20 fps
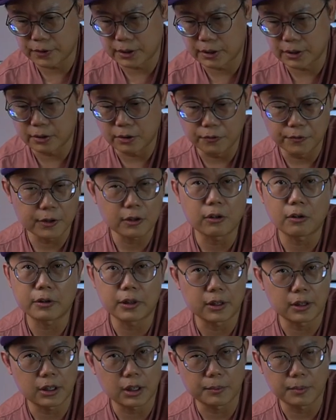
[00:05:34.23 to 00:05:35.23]

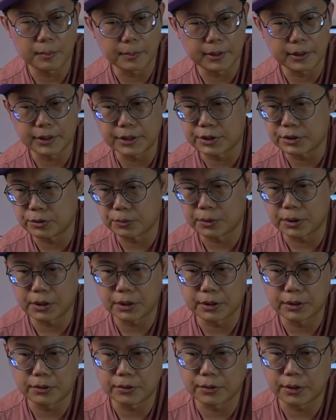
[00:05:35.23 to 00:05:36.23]
overclocking capabilities, you want
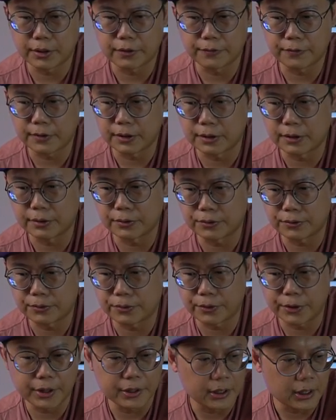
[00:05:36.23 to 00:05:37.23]
it to have
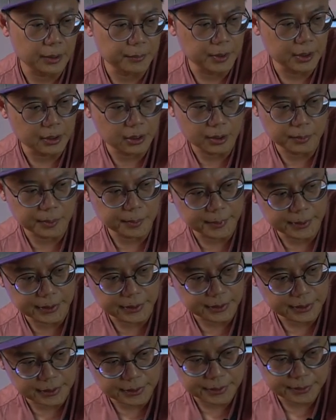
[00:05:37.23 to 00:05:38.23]
great gaming
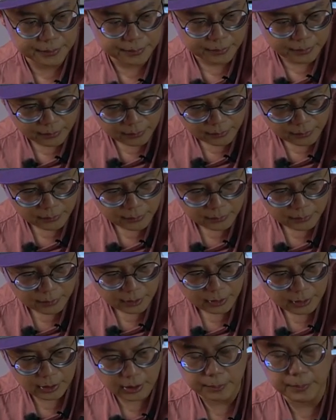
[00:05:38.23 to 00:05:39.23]
capabilities,
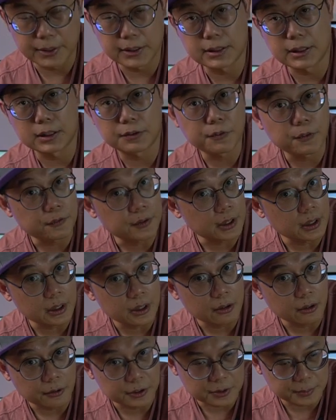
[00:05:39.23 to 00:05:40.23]
the EP7
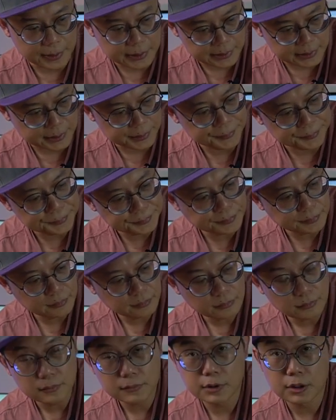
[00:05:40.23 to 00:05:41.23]
650E Aorus Master.
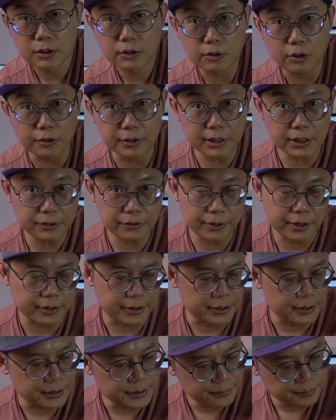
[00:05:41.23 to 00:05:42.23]
Content
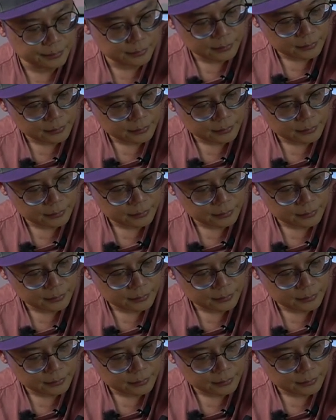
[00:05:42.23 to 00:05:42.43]
creators,